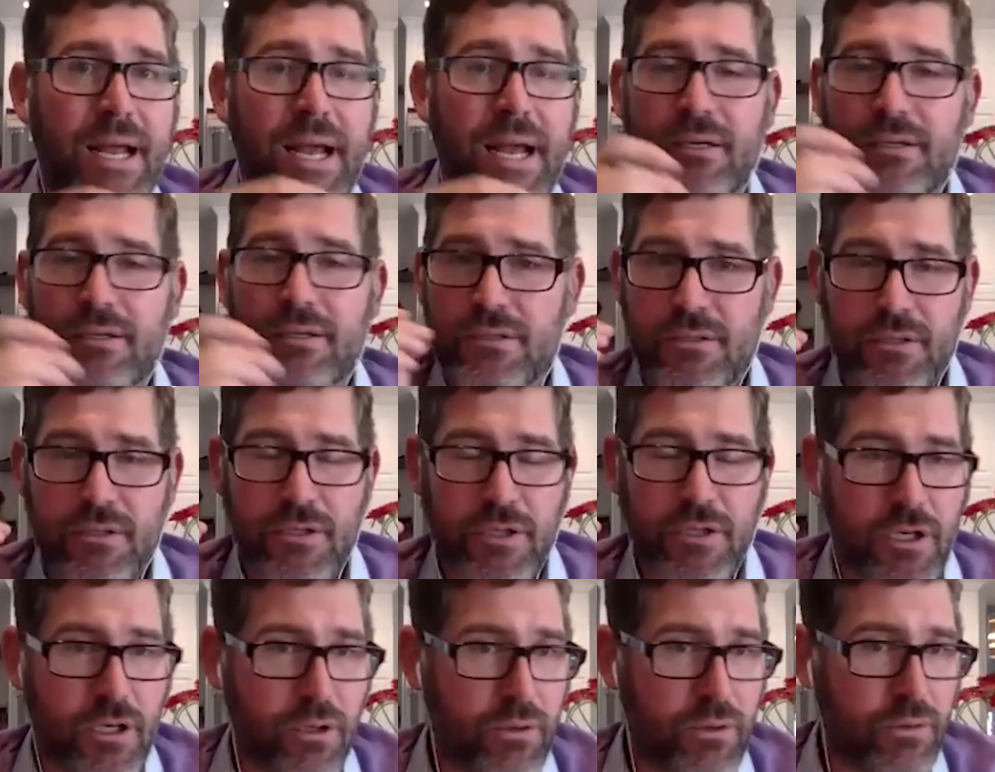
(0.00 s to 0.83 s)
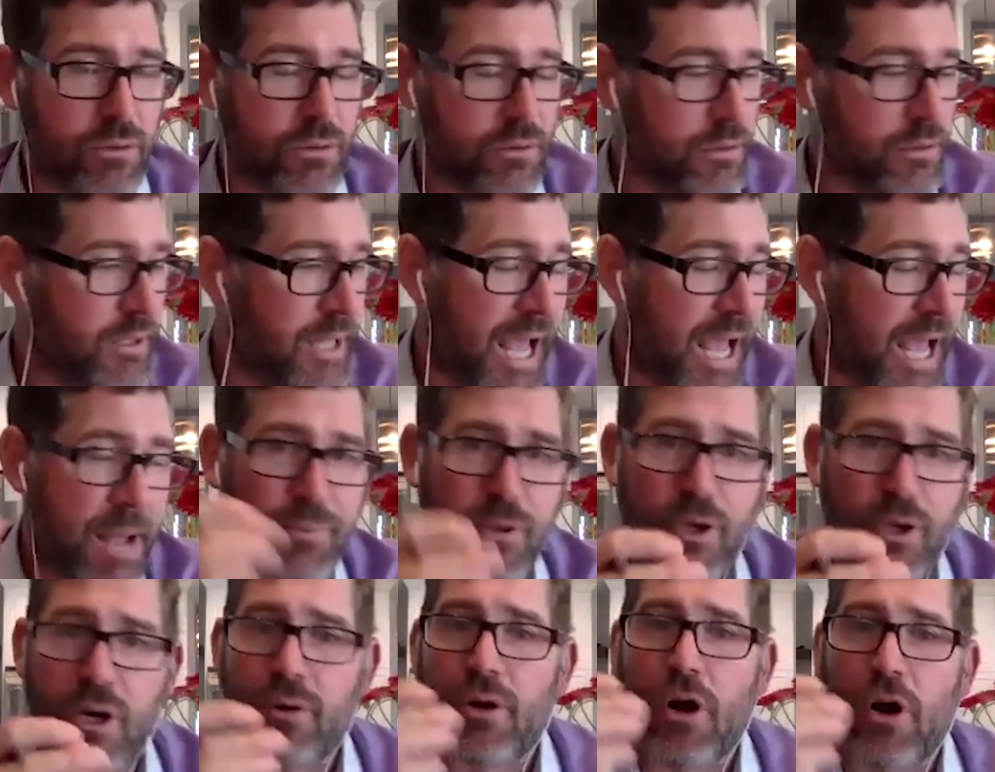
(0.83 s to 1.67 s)
X, you know,
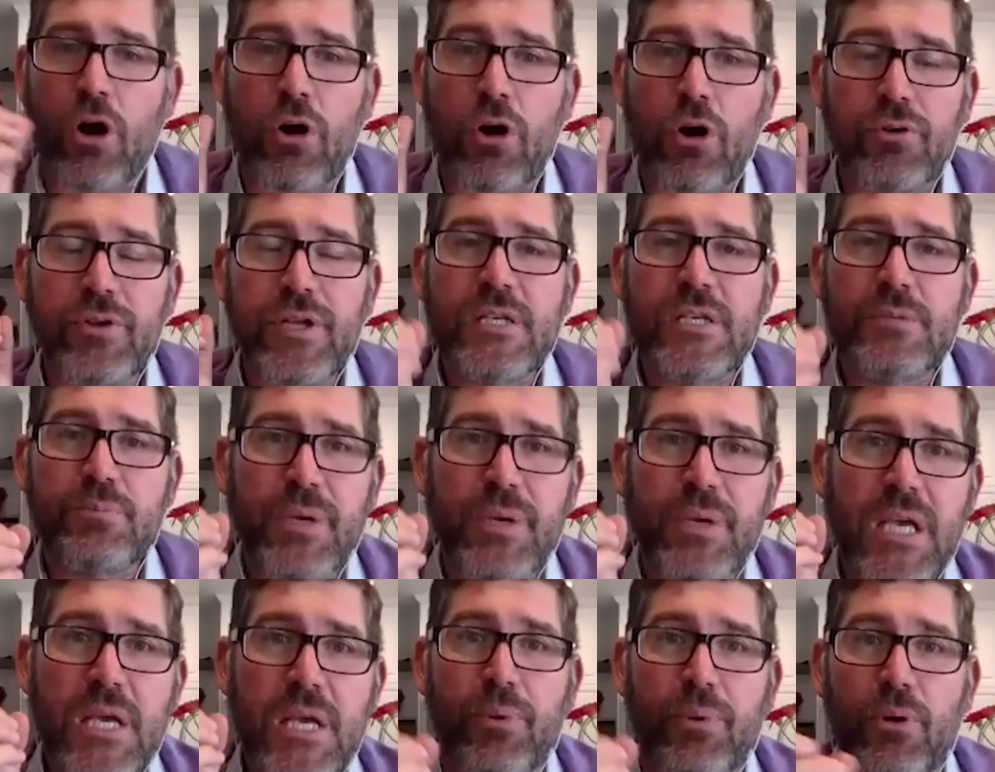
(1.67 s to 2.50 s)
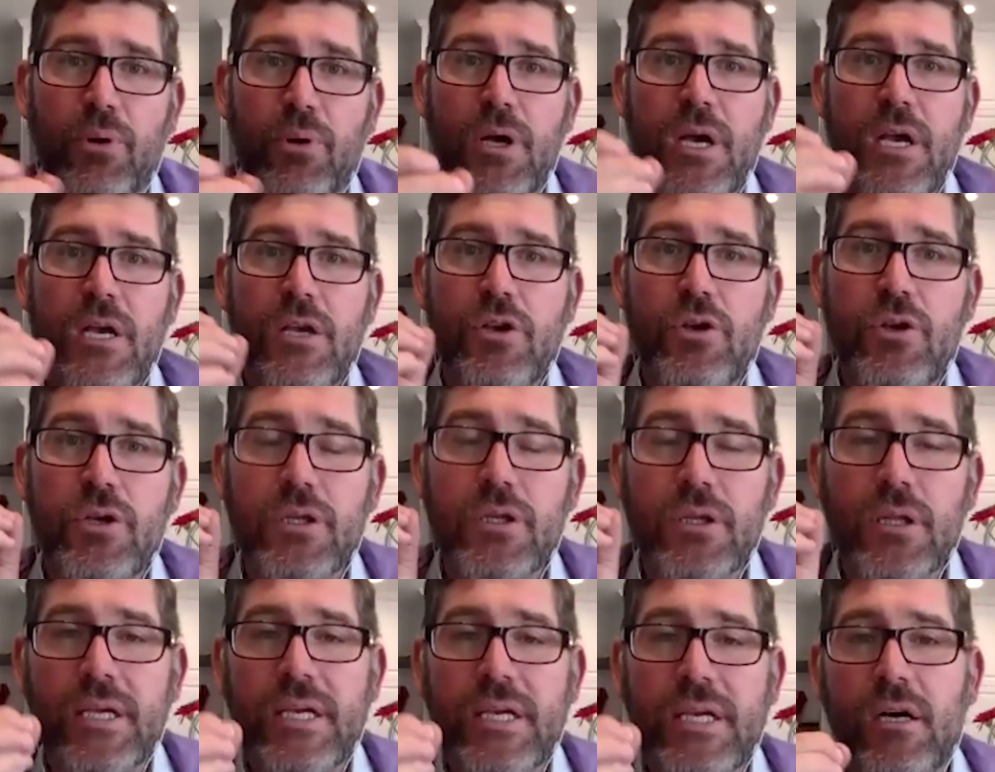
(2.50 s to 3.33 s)
Lab Coat. all these people you
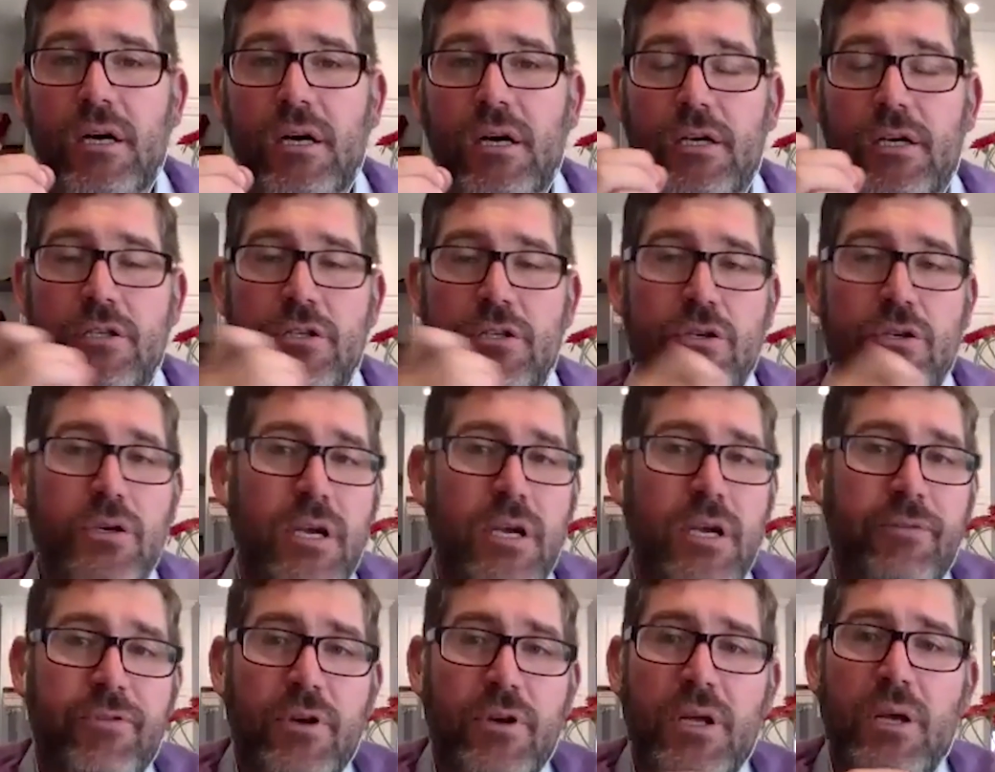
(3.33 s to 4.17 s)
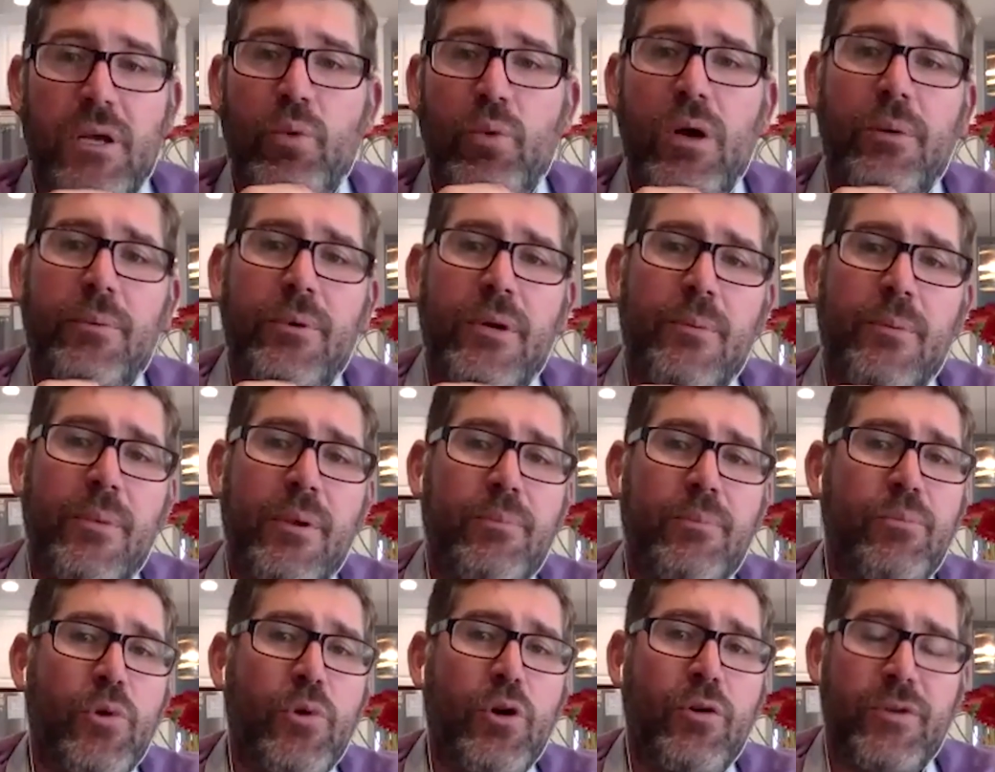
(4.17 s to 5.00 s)
can lean on because you, if they're like, well, I'm going to be
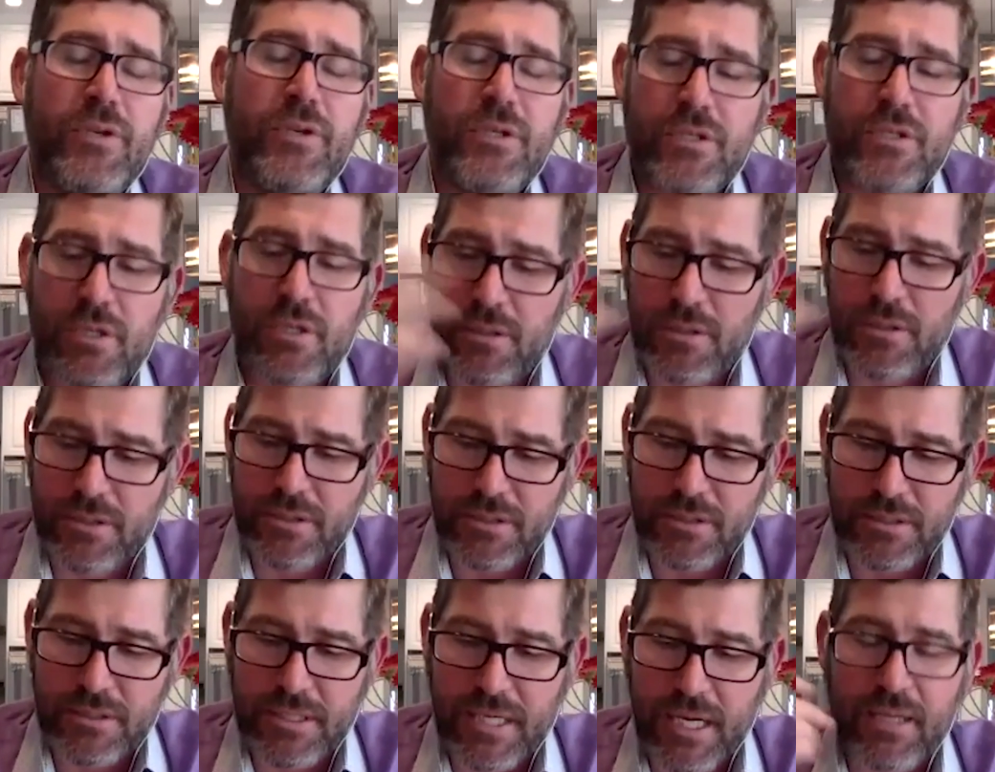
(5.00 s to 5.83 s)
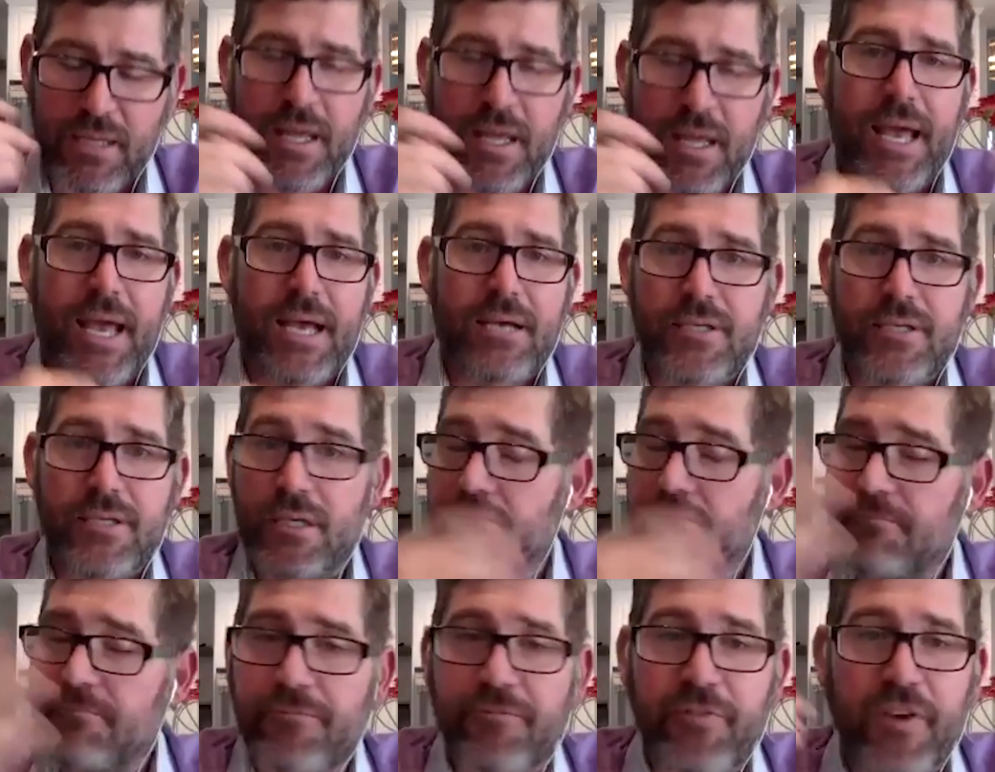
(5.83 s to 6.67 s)
moving to
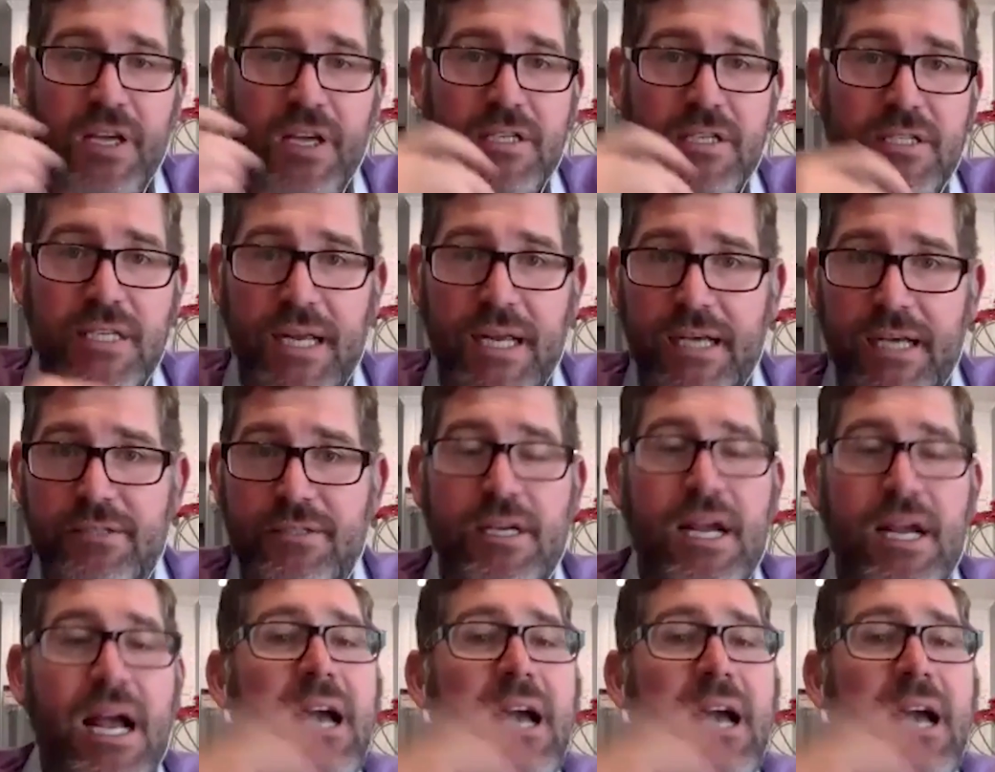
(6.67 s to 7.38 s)
Tallahassee, fantastic.